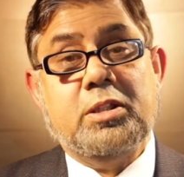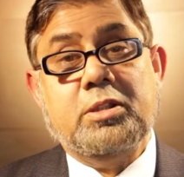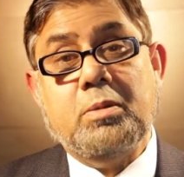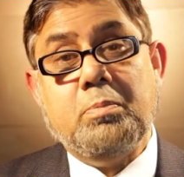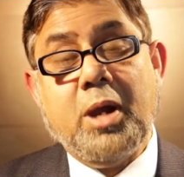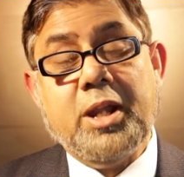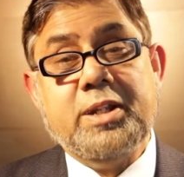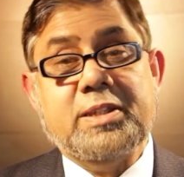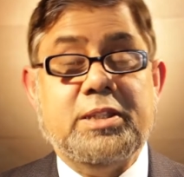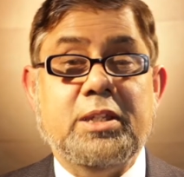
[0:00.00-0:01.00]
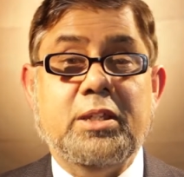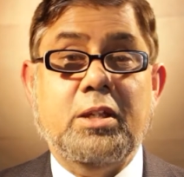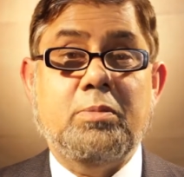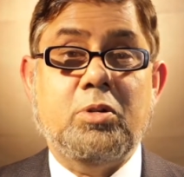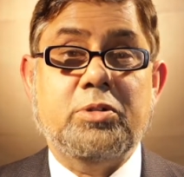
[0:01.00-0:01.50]
The mind is
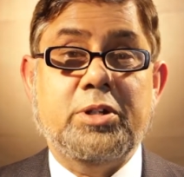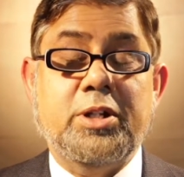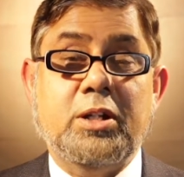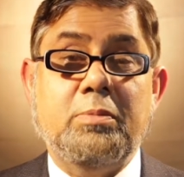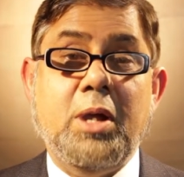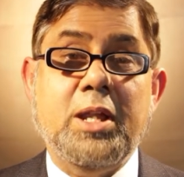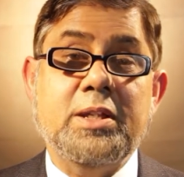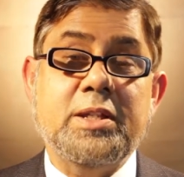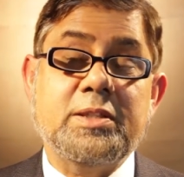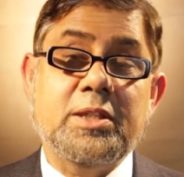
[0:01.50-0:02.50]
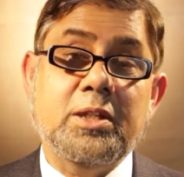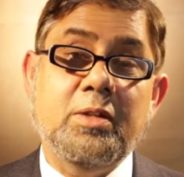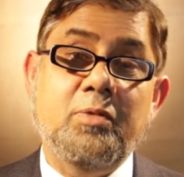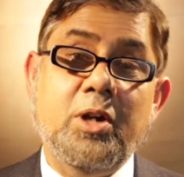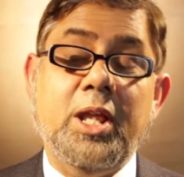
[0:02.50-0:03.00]
thinking about the drug. Mind is
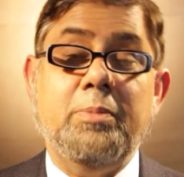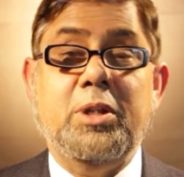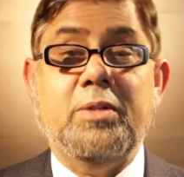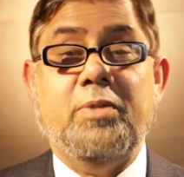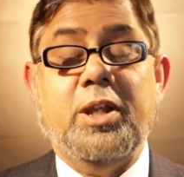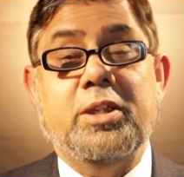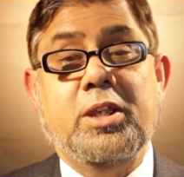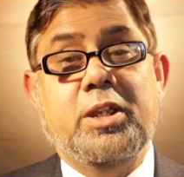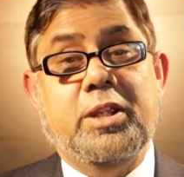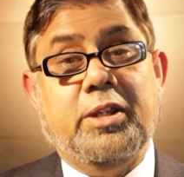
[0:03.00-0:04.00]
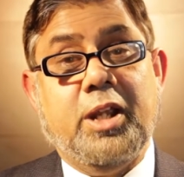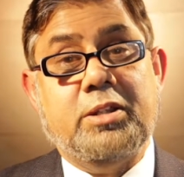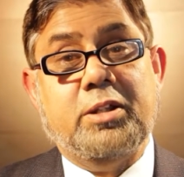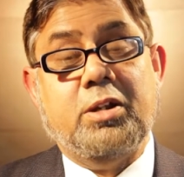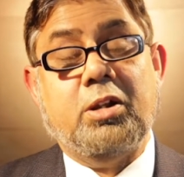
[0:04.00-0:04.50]
thinking, what happened if I
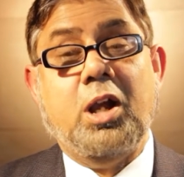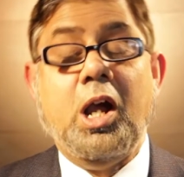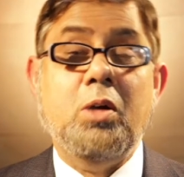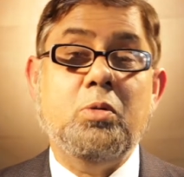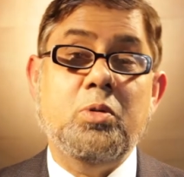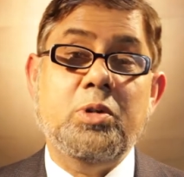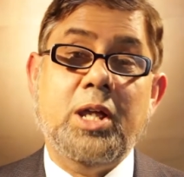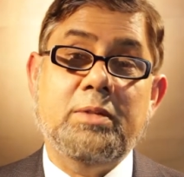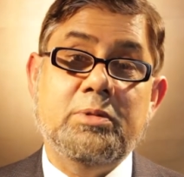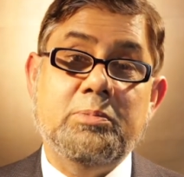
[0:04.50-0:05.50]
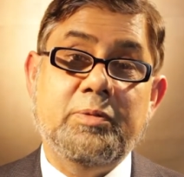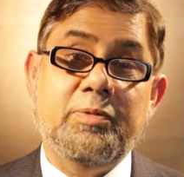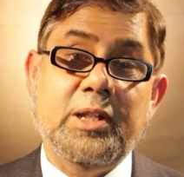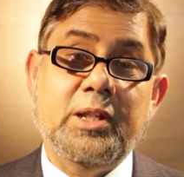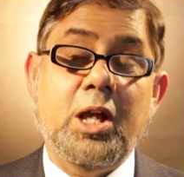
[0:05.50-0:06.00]
get the drug? How good I will be
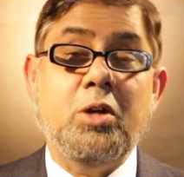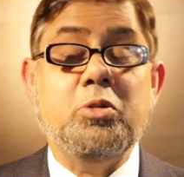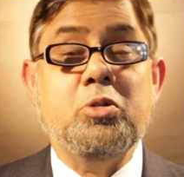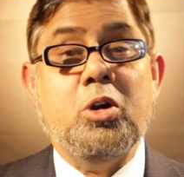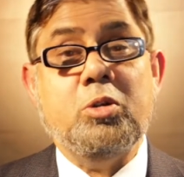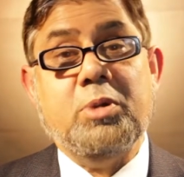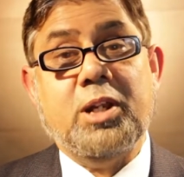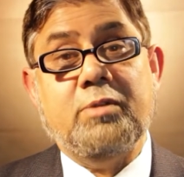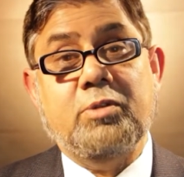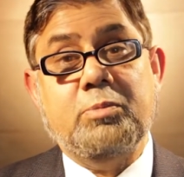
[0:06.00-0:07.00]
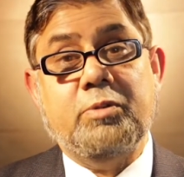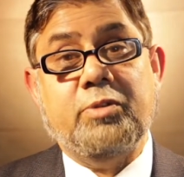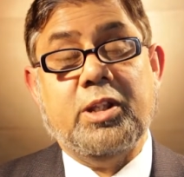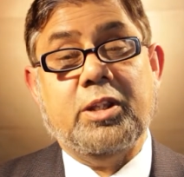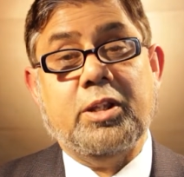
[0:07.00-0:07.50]
feeling? How normal I will be
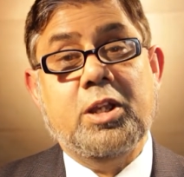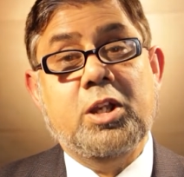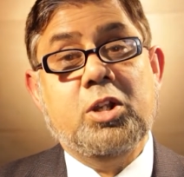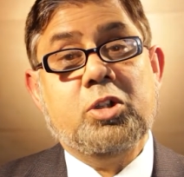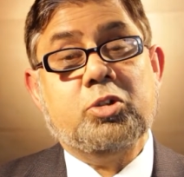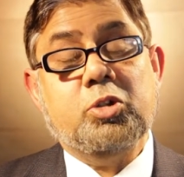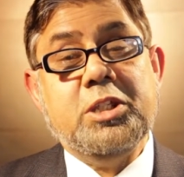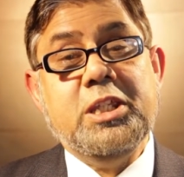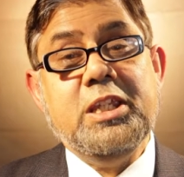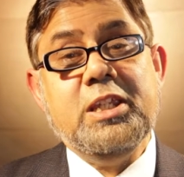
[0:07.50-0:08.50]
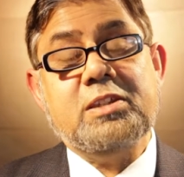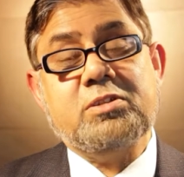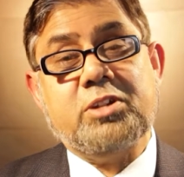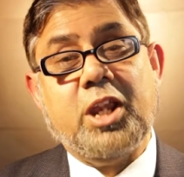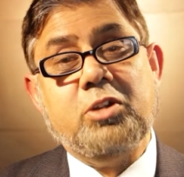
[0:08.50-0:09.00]
feeling? So he is
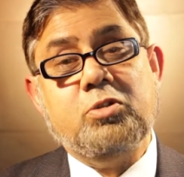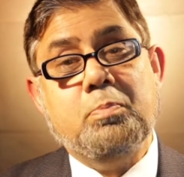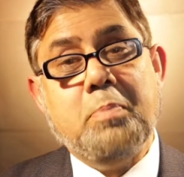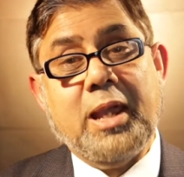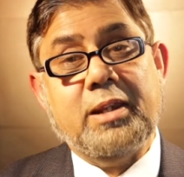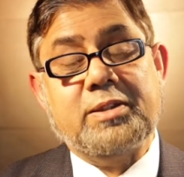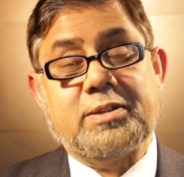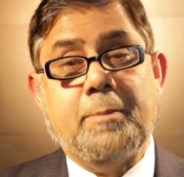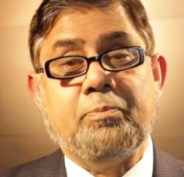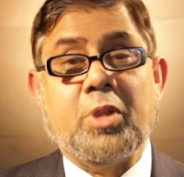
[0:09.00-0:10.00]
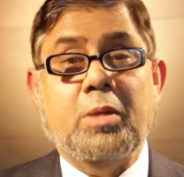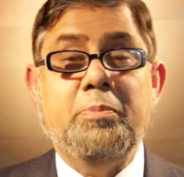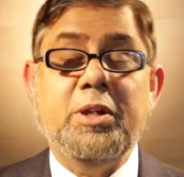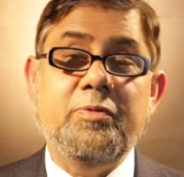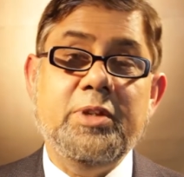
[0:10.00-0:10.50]
trying to balance
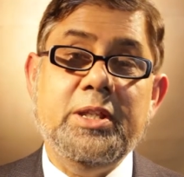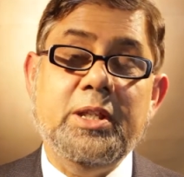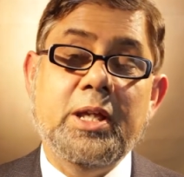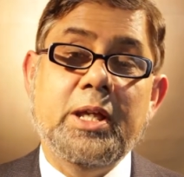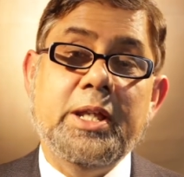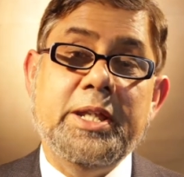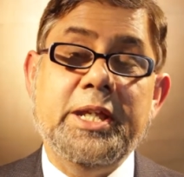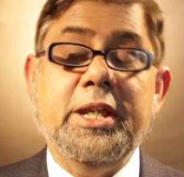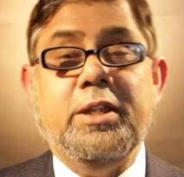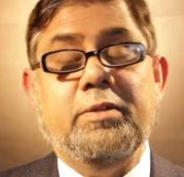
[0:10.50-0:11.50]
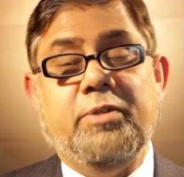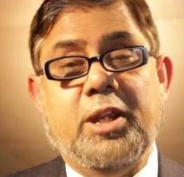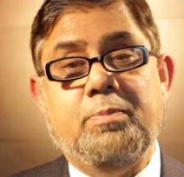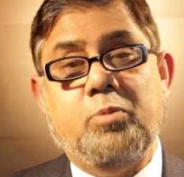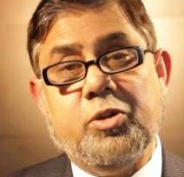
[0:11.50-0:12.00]
between negative
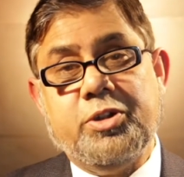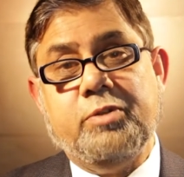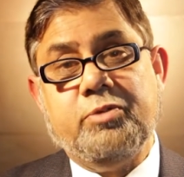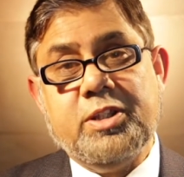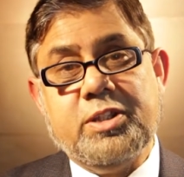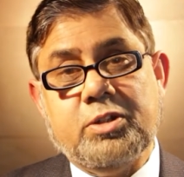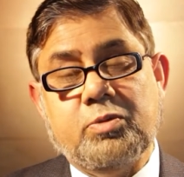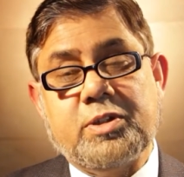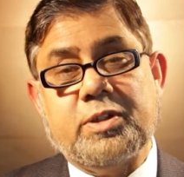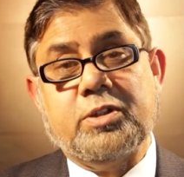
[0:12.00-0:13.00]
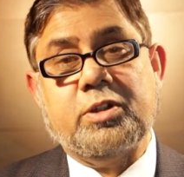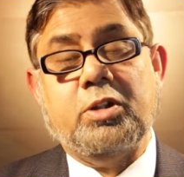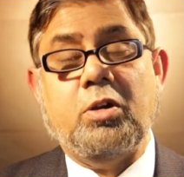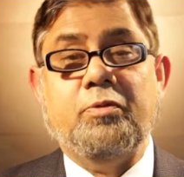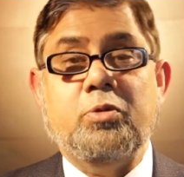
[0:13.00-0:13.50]
and positive consequences.
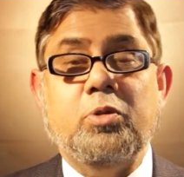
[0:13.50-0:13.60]
And of